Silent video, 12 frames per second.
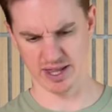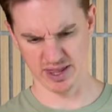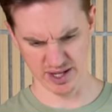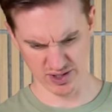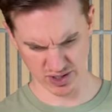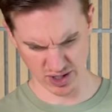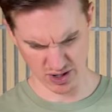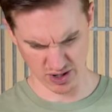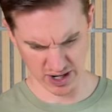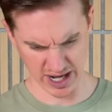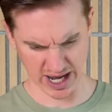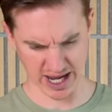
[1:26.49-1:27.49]
These
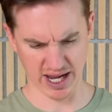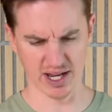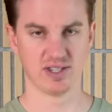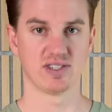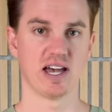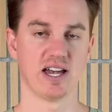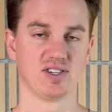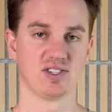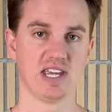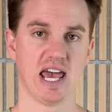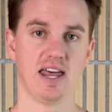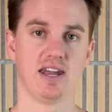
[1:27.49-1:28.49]
are a size
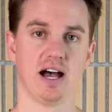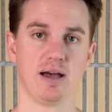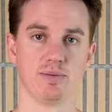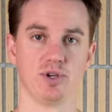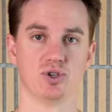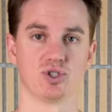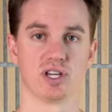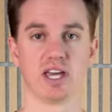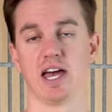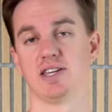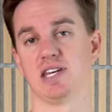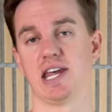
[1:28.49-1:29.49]
10. I'm usually
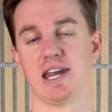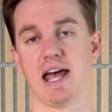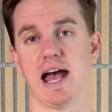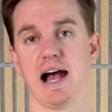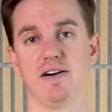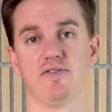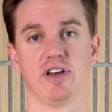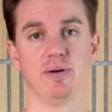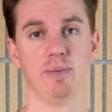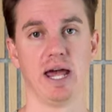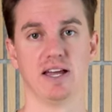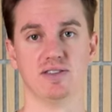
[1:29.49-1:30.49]
a 10.5 in
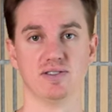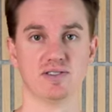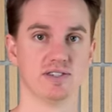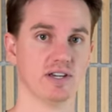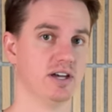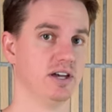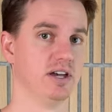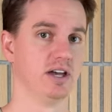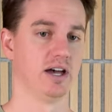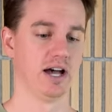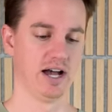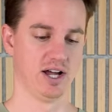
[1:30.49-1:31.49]
men's
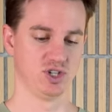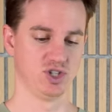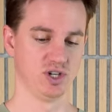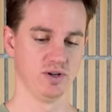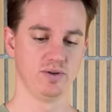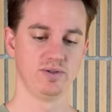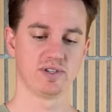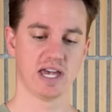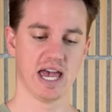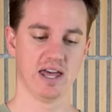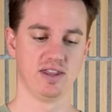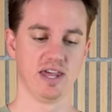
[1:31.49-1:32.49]
shoes,
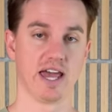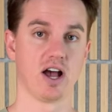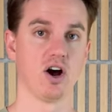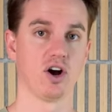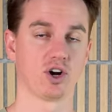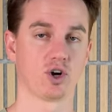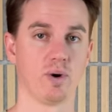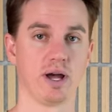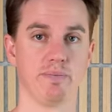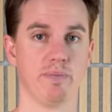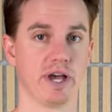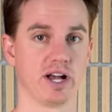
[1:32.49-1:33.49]
and they are
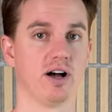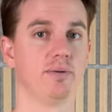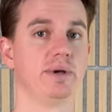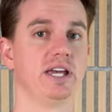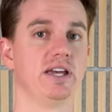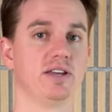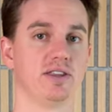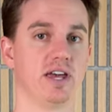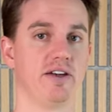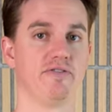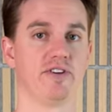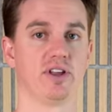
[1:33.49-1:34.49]
quite big on me.
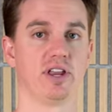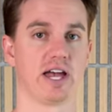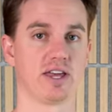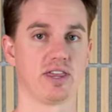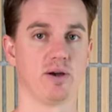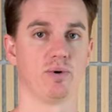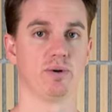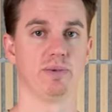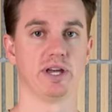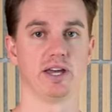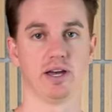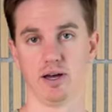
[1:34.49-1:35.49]
They feel like they would
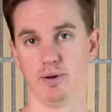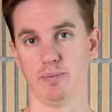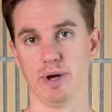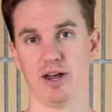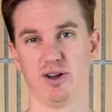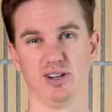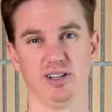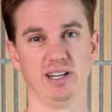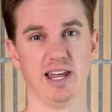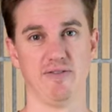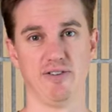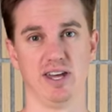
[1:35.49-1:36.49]
be about
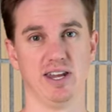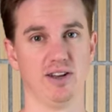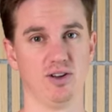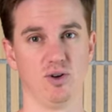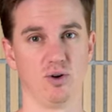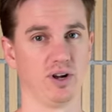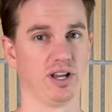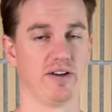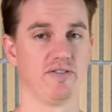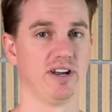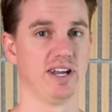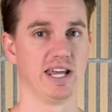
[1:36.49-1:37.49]
11 or
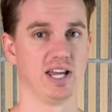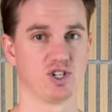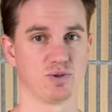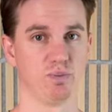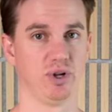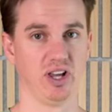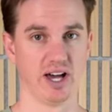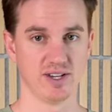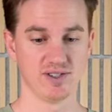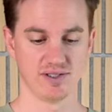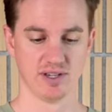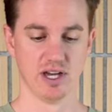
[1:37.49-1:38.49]
11-ish
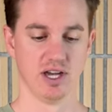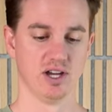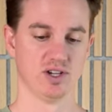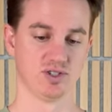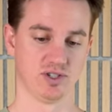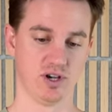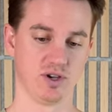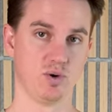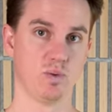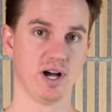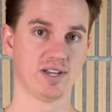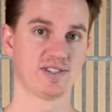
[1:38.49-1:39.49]
plus. So you
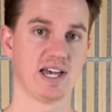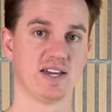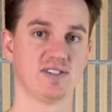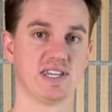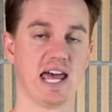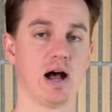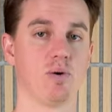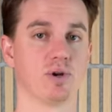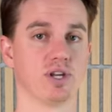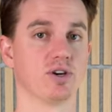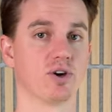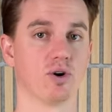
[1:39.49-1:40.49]
want to size down when
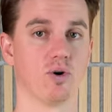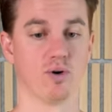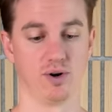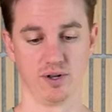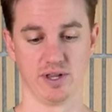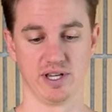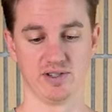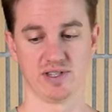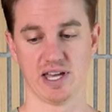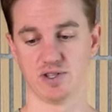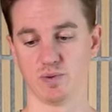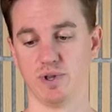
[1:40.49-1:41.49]
you go to order these.
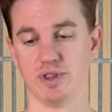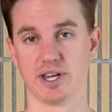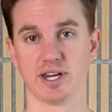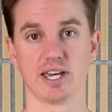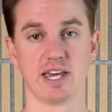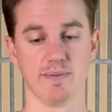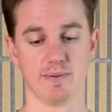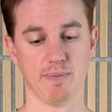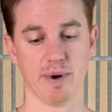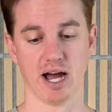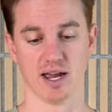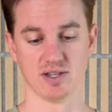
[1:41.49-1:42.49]
That's one thing to keep in
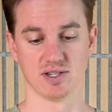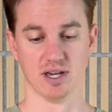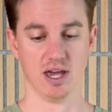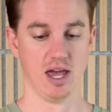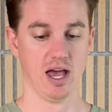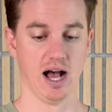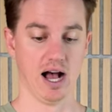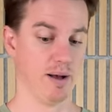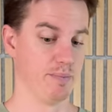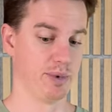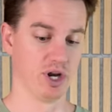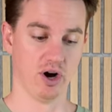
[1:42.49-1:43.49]
mind.
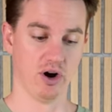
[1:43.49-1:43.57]
But